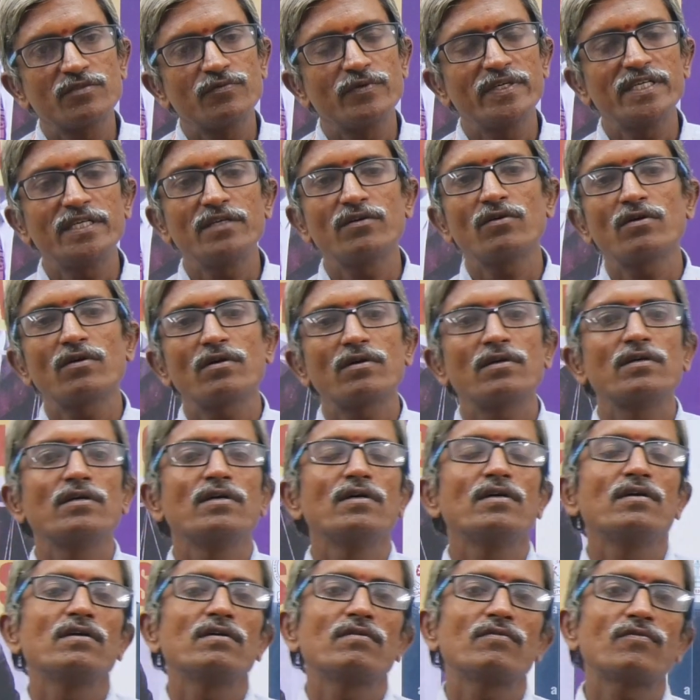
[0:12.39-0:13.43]
video,
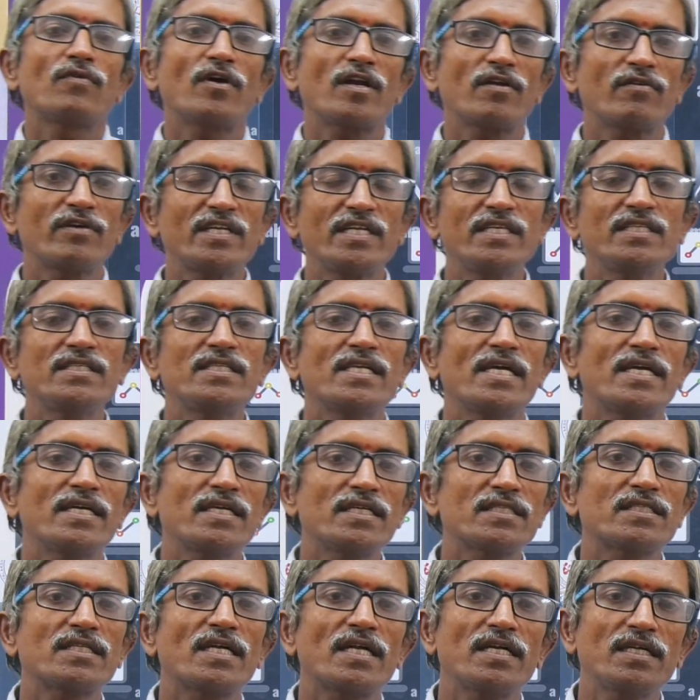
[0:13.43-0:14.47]
for our easy
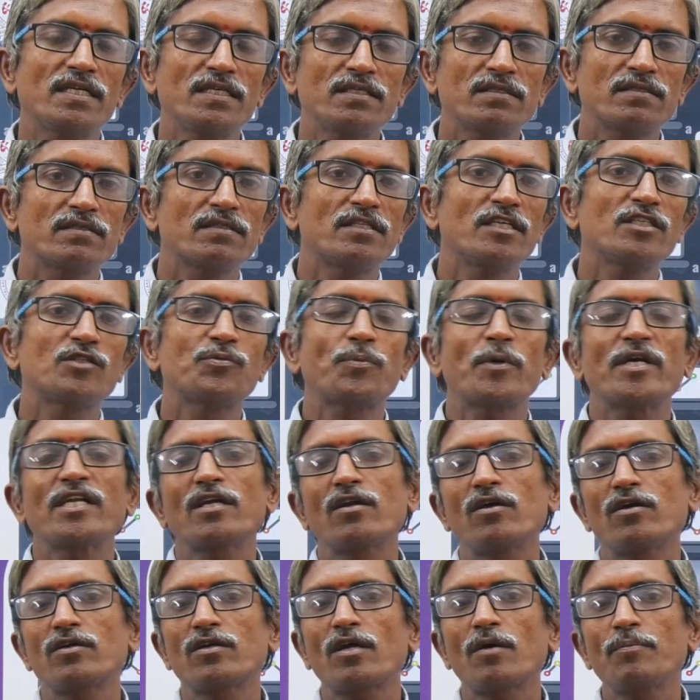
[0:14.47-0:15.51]
understanding, this
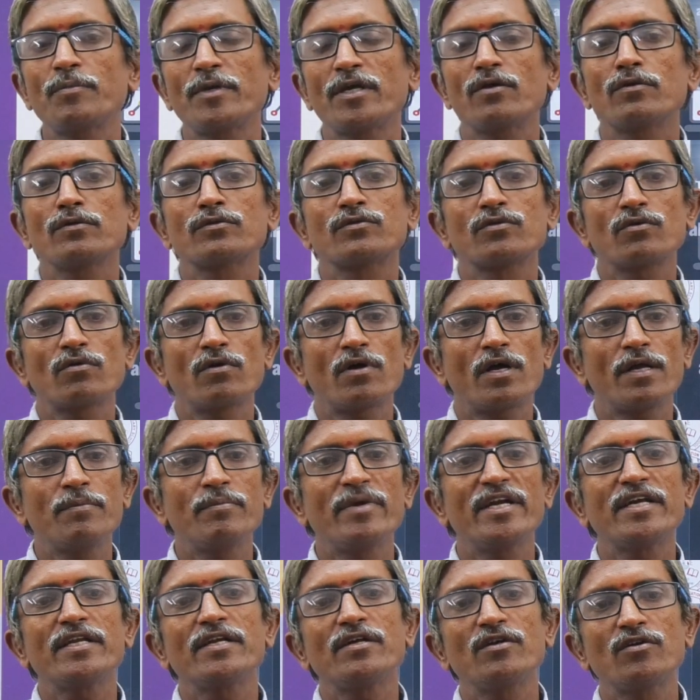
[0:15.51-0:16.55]
particular topic also I
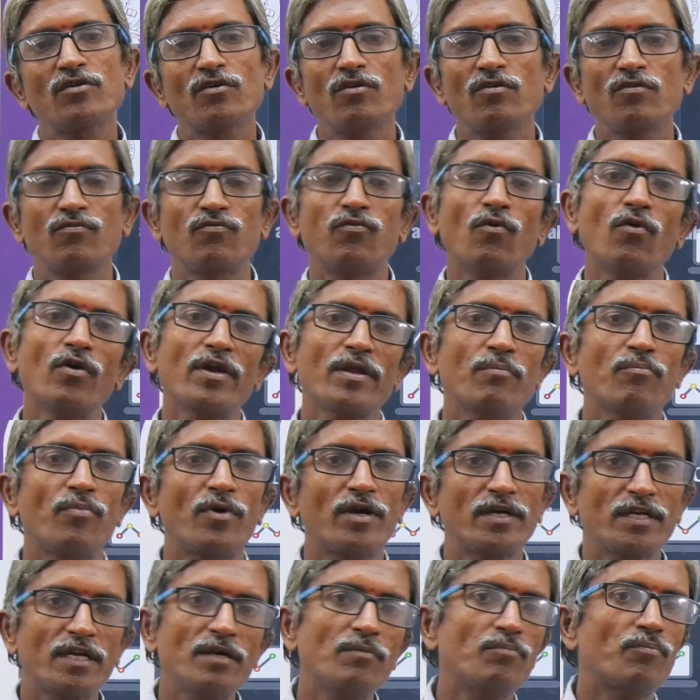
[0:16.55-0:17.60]
made into 4
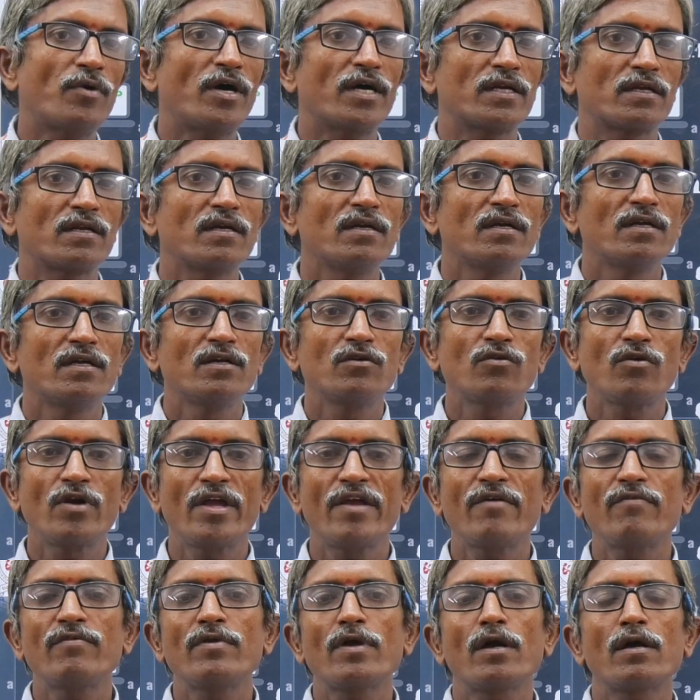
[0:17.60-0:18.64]
important parts.
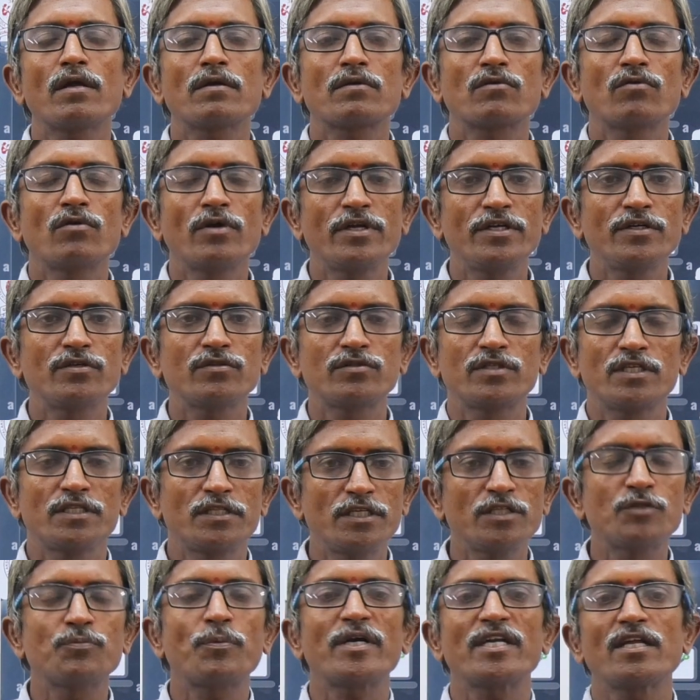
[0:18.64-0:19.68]
Today we are going to see
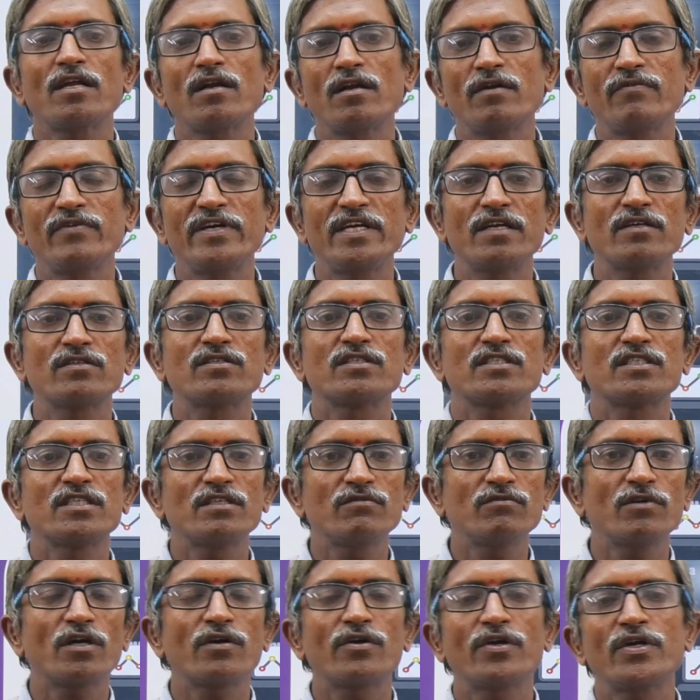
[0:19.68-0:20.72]
this particular video
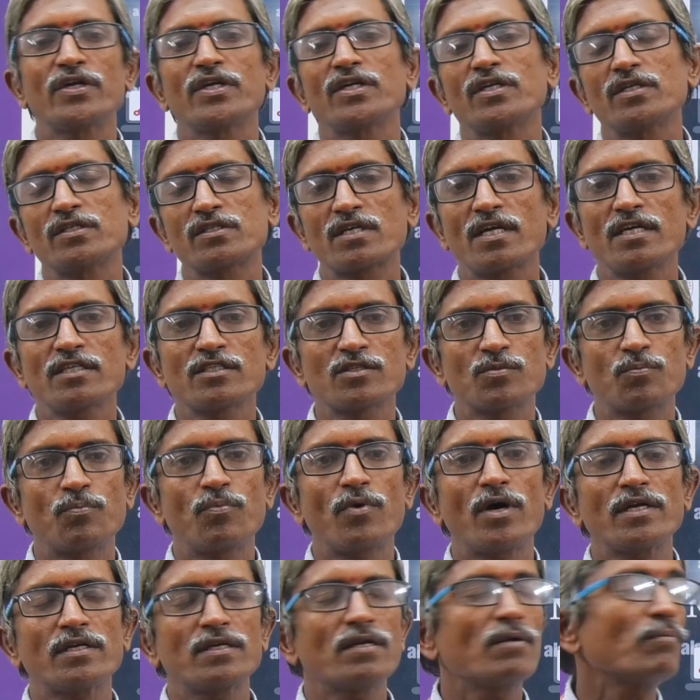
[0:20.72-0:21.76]
session, we are going to discuss
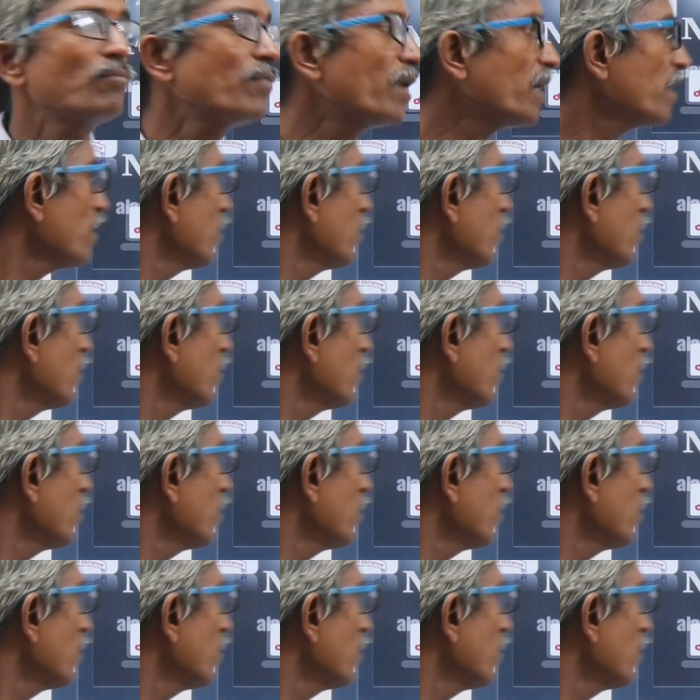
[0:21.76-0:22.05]
part number